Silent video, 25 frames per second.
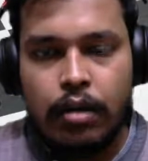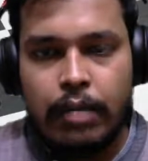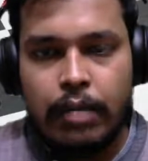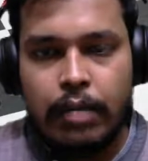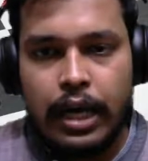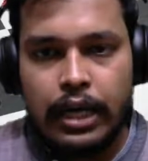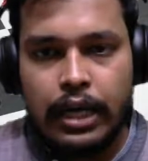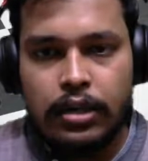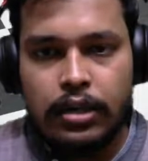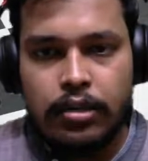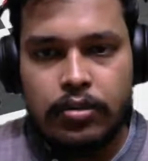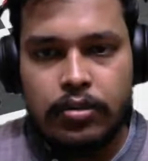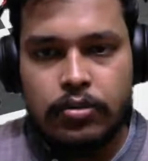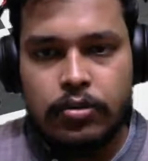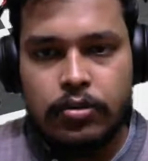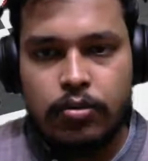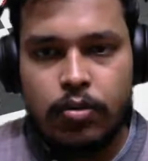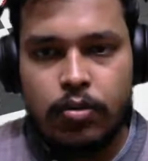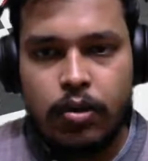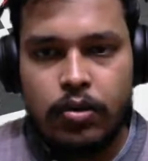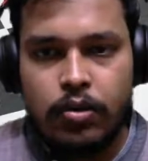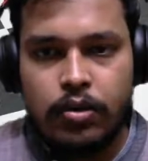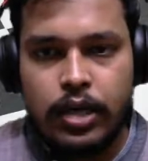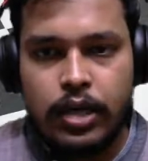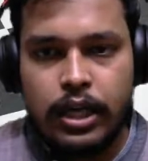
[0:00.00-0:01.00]
black doesn't
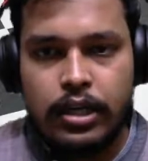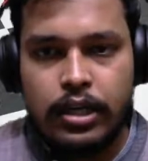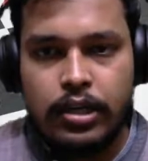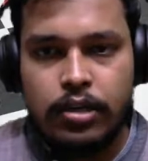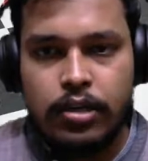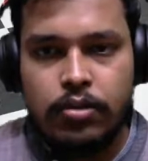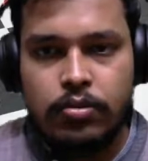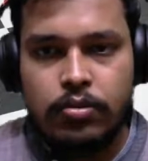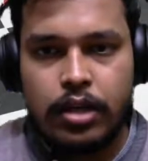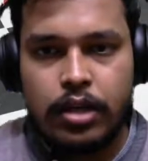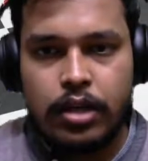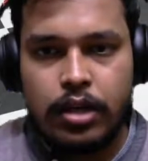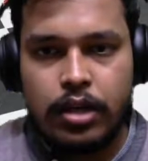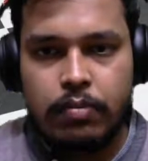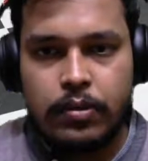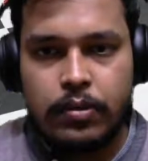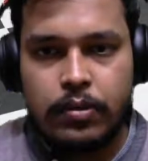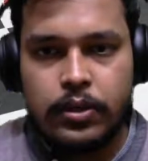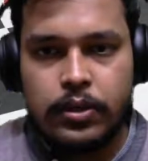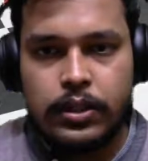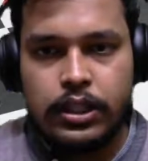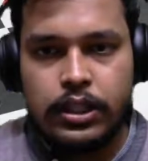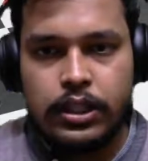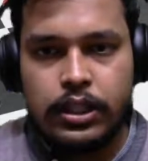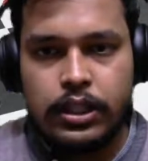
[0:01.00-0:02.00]
want to get into that
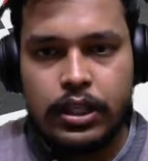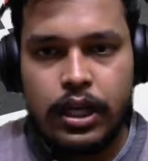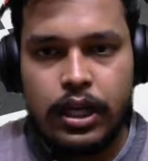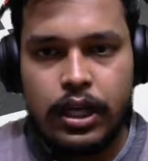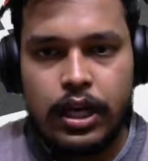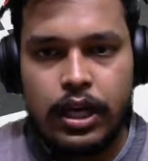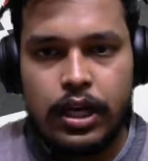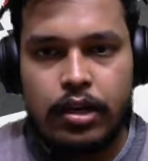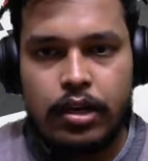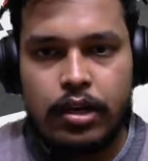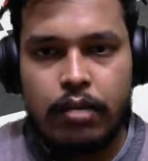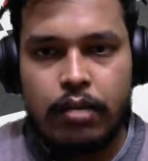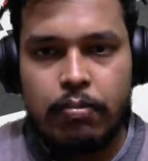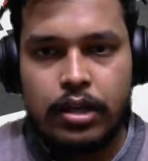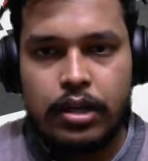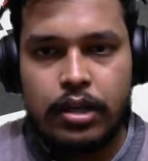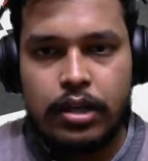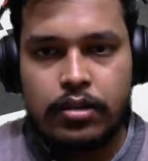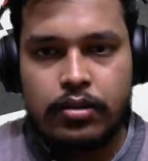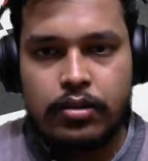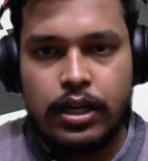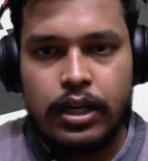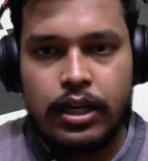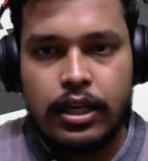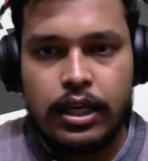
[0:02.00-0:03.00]
position, and he plays
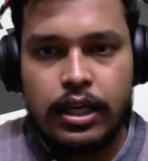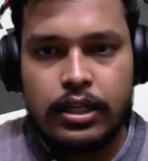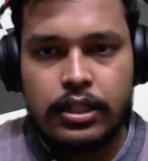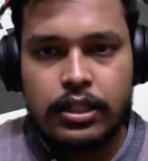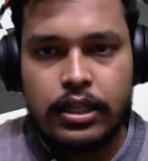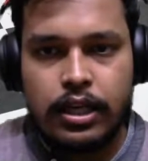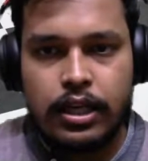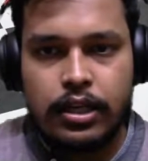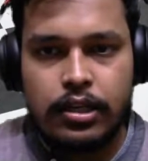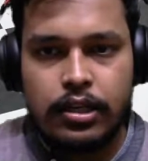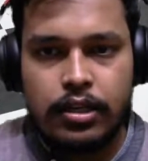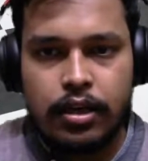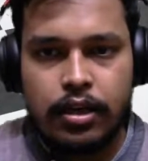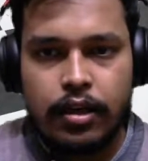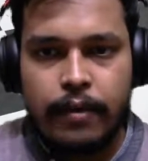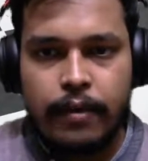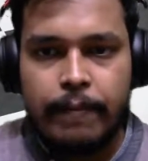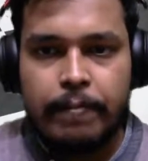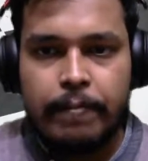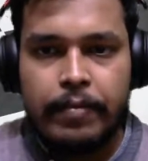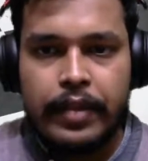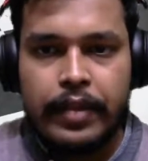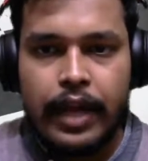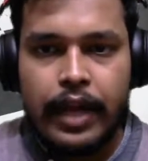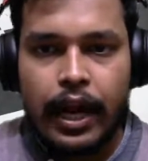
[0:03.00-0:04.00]
king h8,
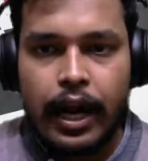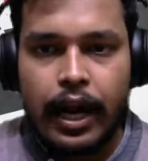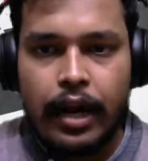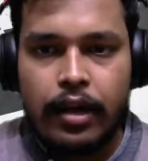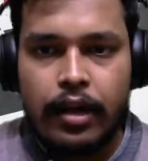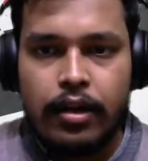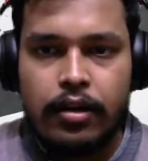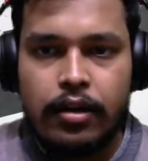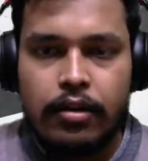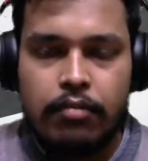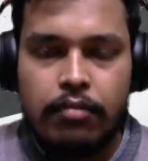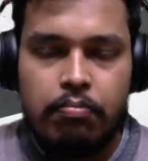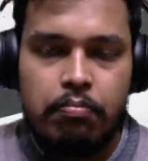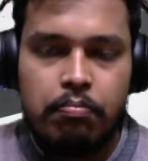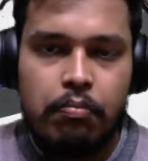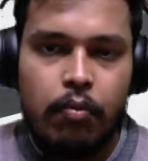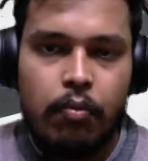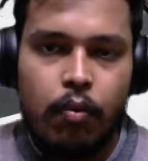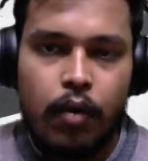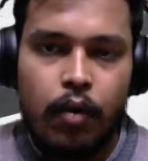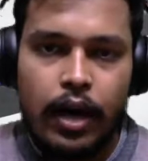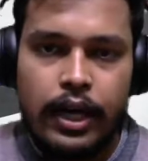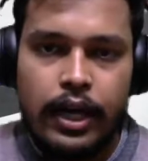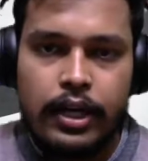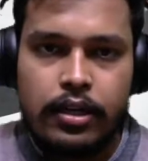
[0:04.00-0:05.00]
and
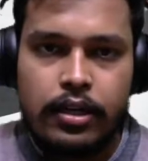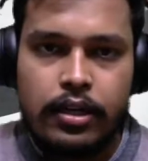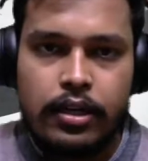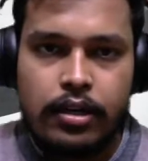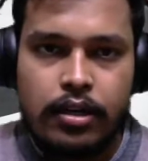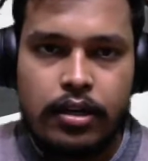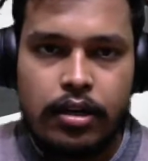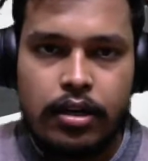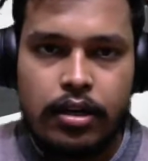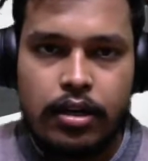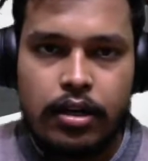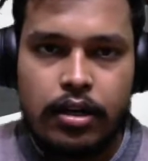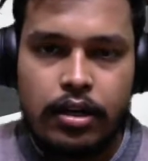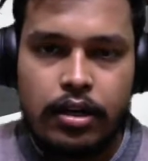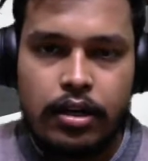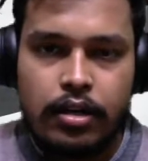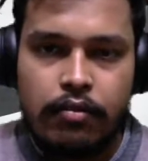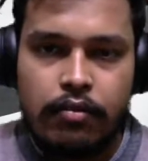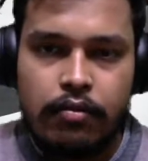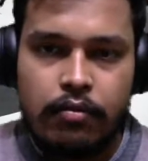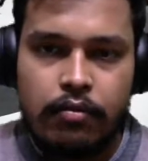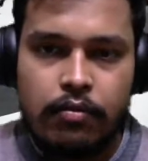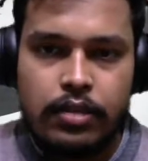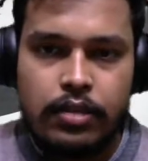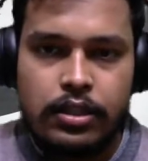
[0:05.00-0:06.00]
white,
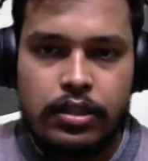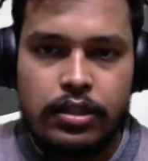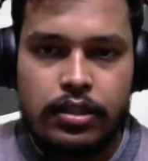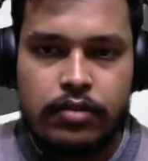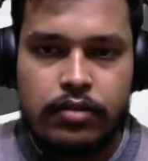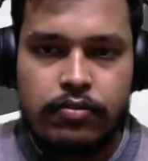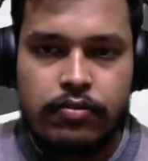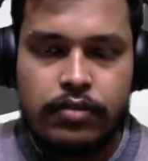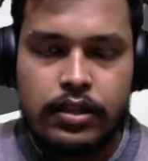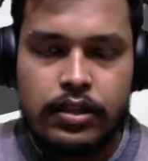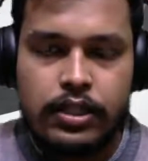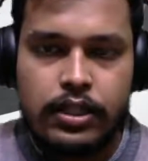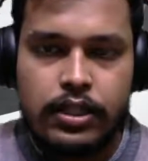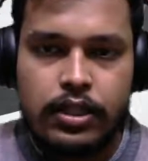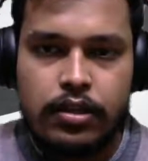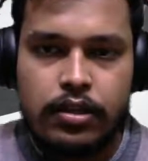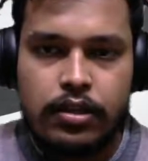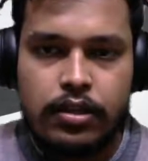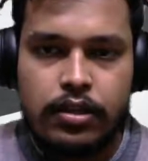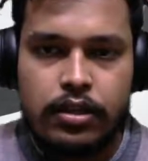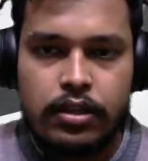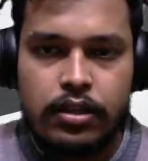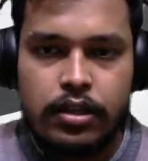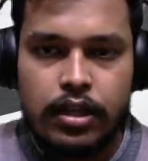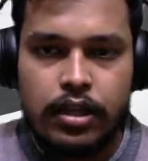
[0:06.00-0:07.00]
which is Fisher,
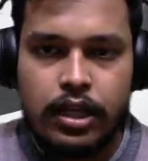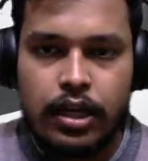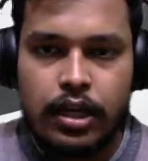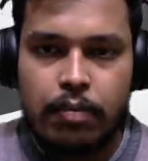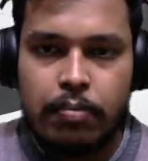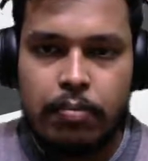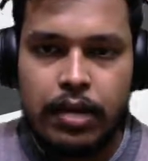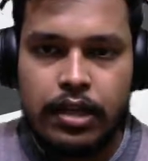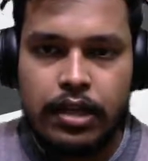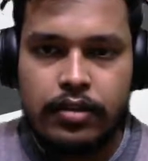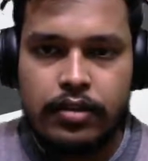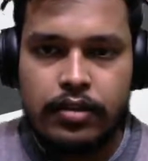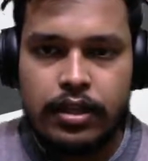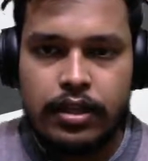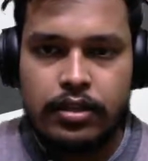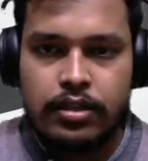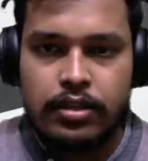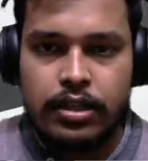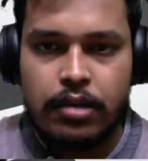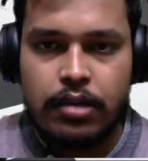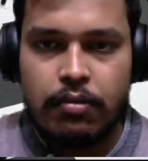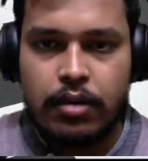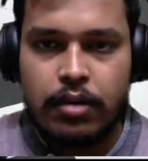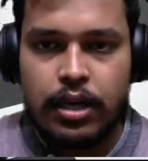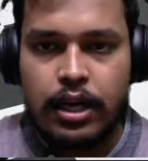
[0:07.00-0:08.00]
he plays
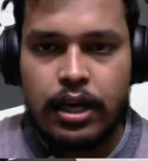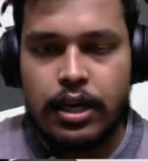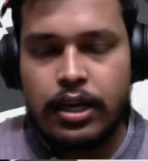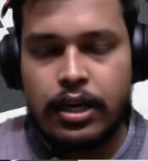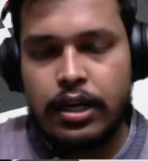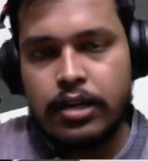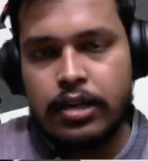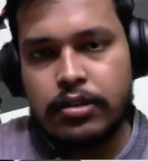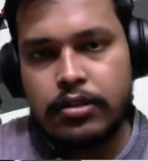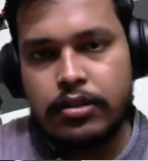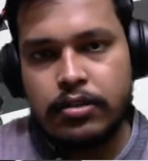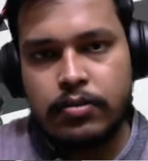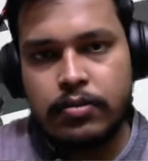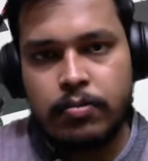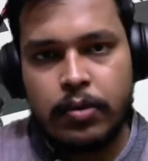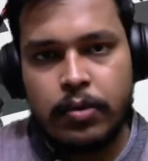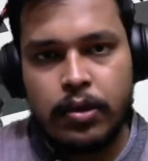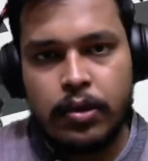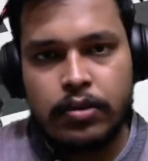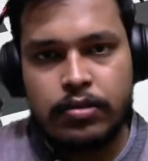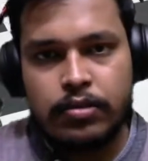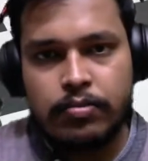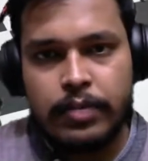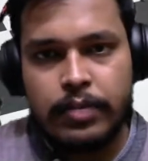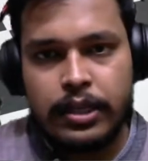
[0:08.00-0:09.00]
h7, and at this
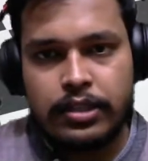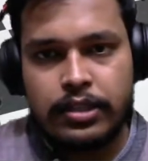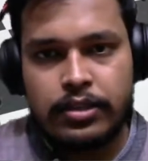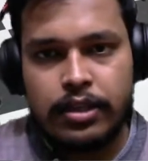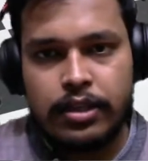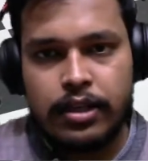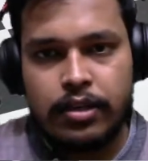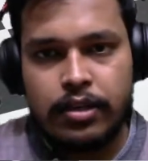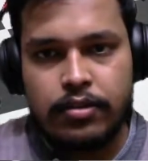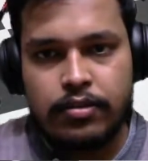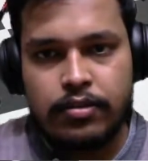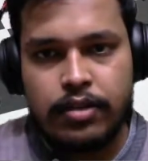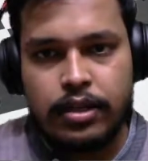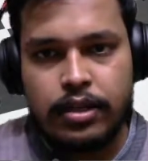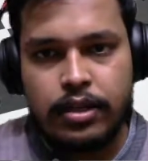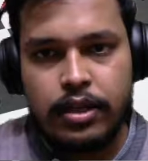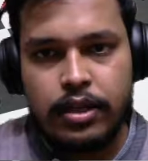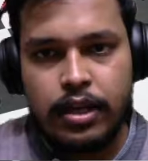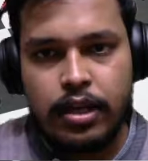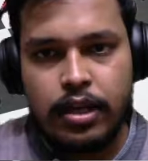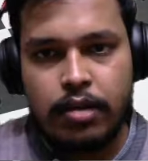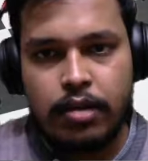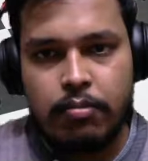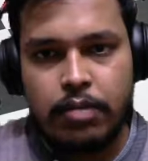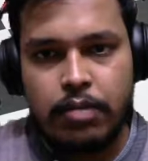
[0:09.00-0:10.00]
point Spassky resigned the
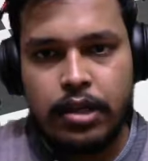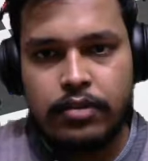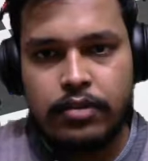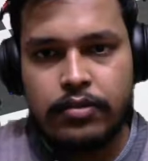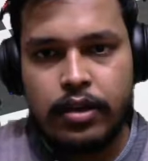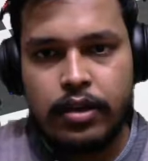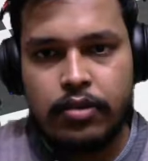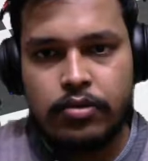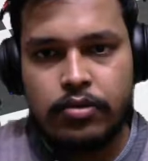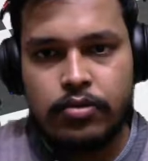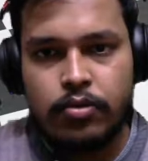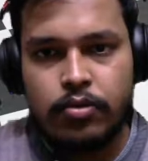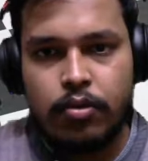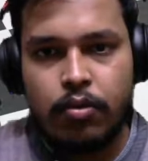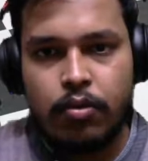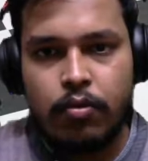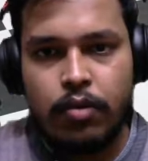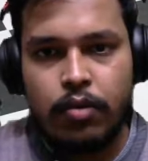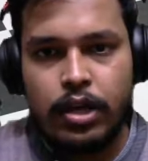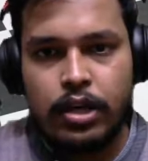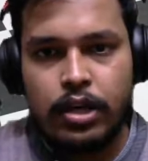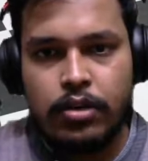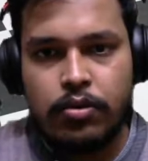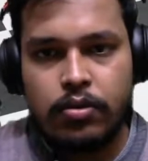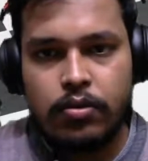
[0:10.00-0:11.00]
game, as there is no
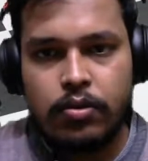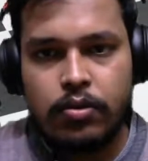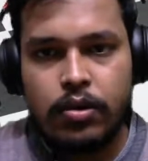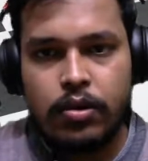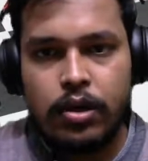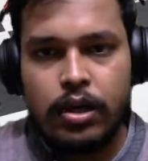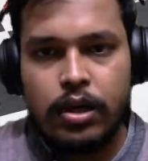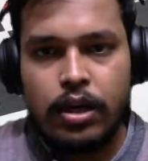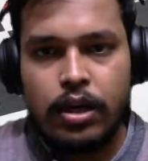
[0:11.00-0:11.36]
way to